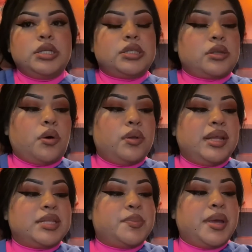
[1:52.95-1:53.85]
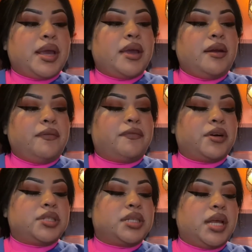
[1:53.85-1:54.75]
So let's begin.
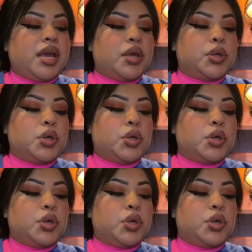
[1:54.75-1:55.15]
Firstly,